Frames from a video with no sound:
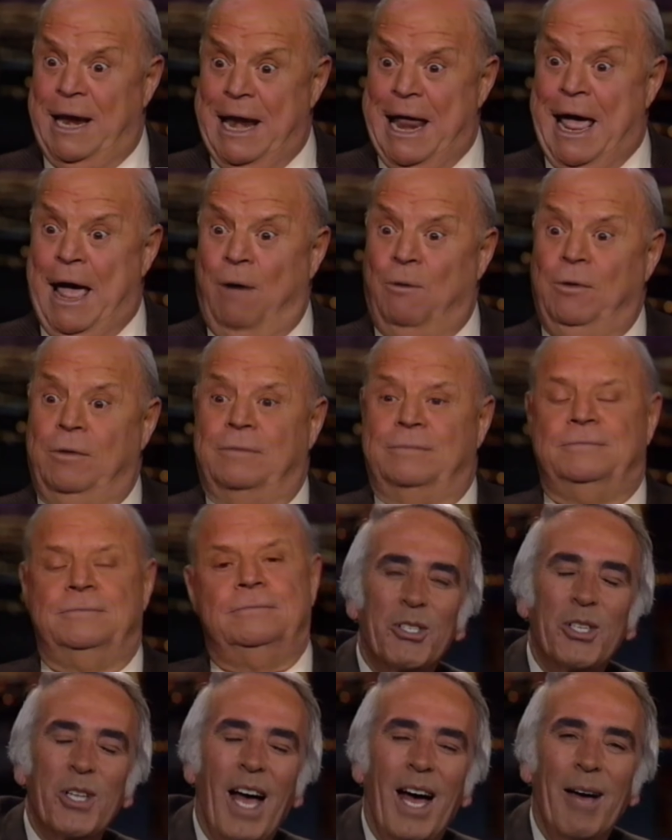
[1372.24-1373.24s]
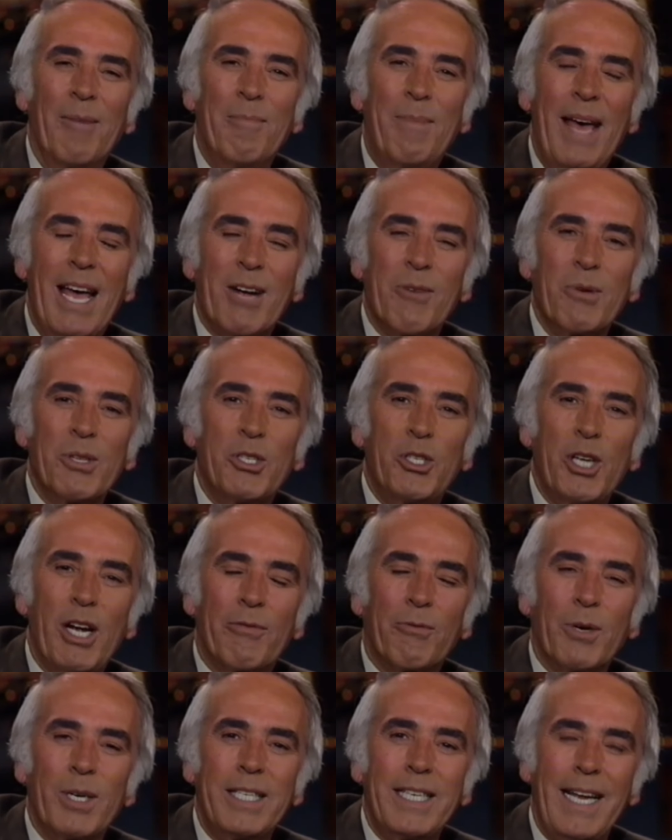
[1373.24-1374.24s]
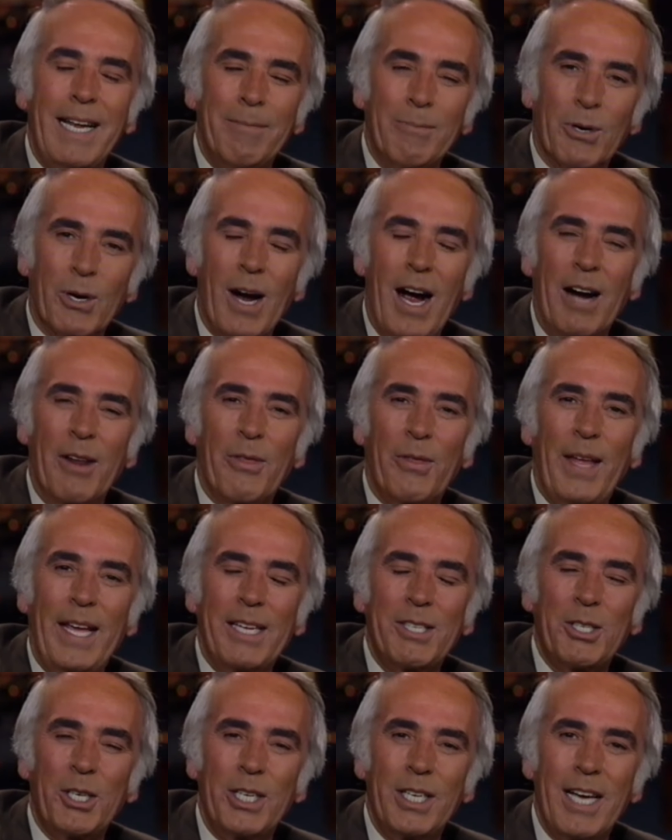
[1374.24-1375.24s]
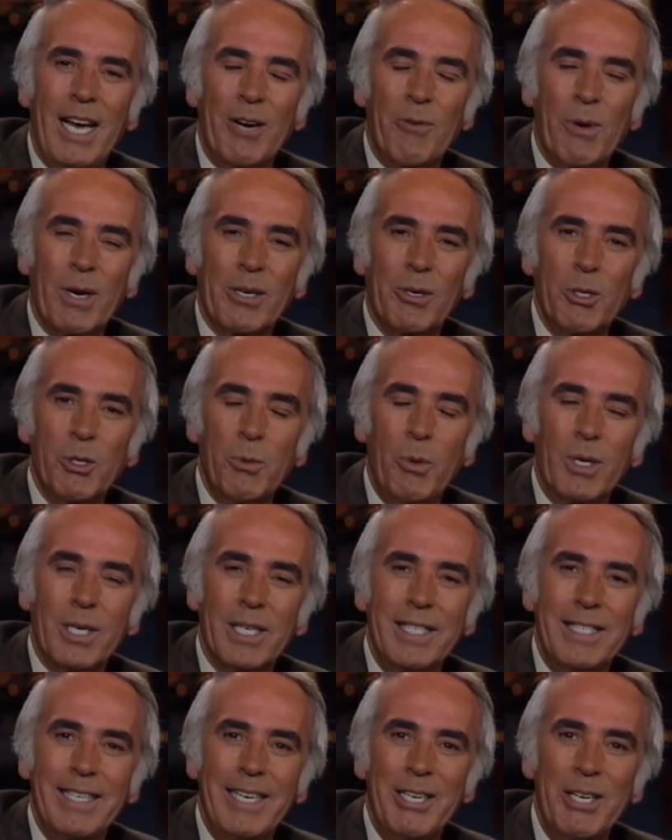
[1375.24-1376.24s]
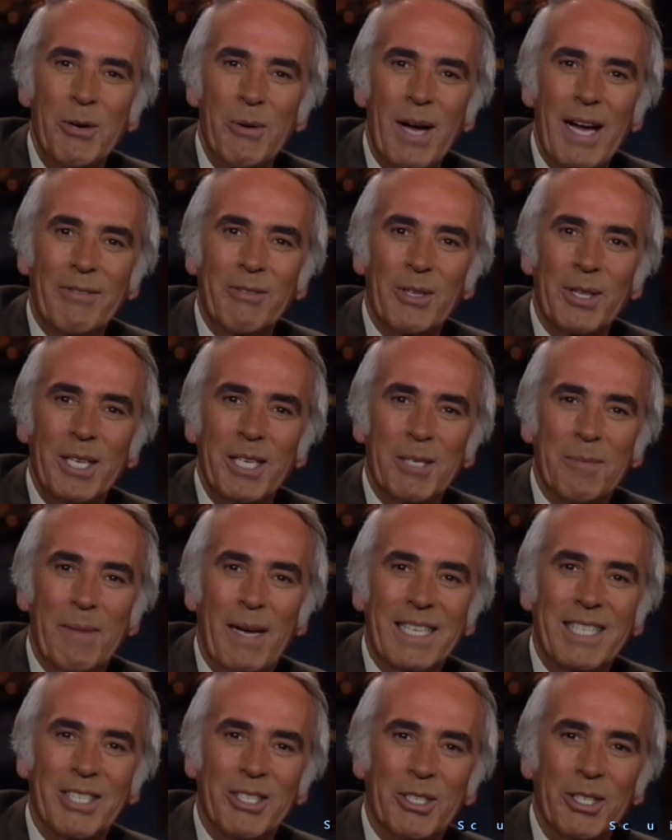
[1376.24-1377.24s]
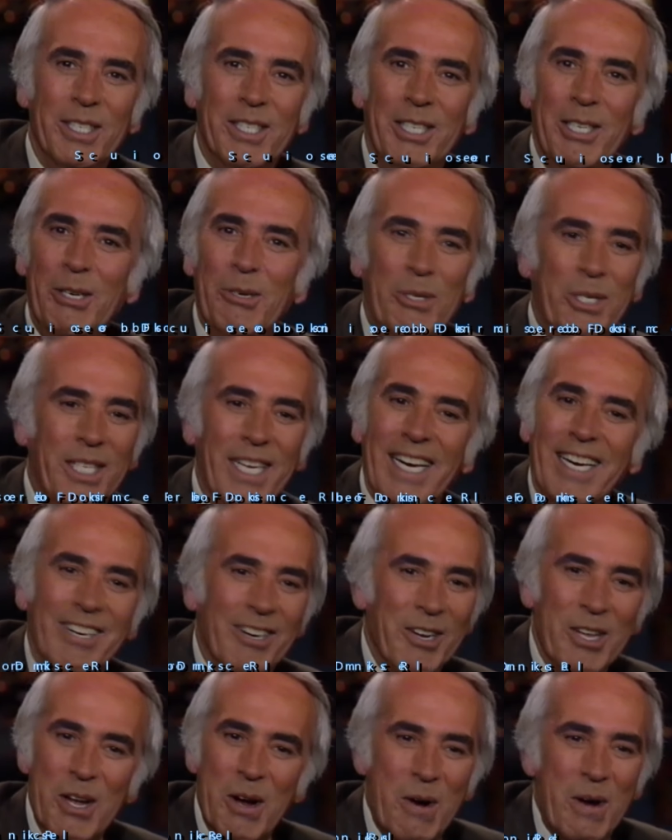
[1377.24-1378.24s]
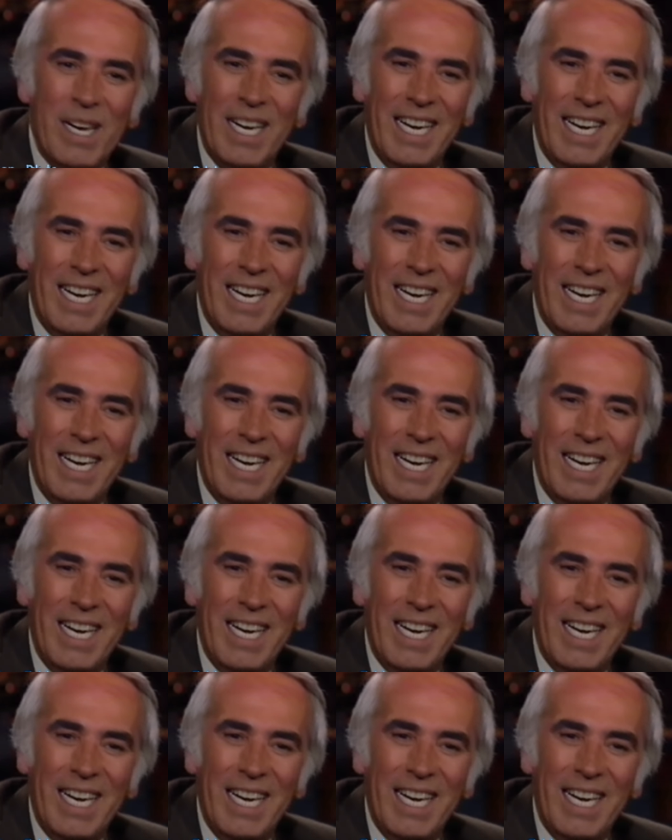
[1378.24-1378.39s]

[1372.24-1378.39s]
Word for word: now? Back with Jeffrey Tambor. Our thanks to Don Rickles will continue after these messages. You stinker, you.